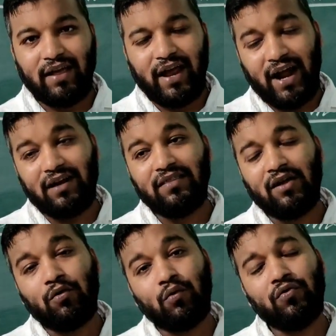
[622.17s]
and
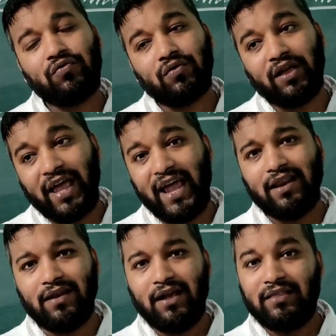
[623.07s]
the roots
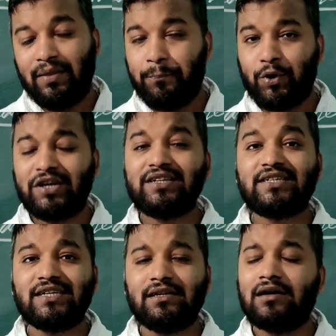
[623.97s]
gain the
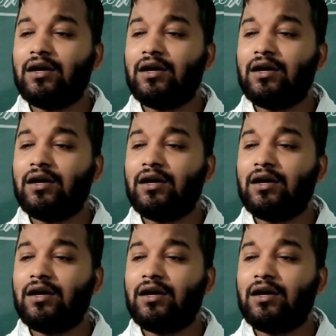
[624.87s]
potential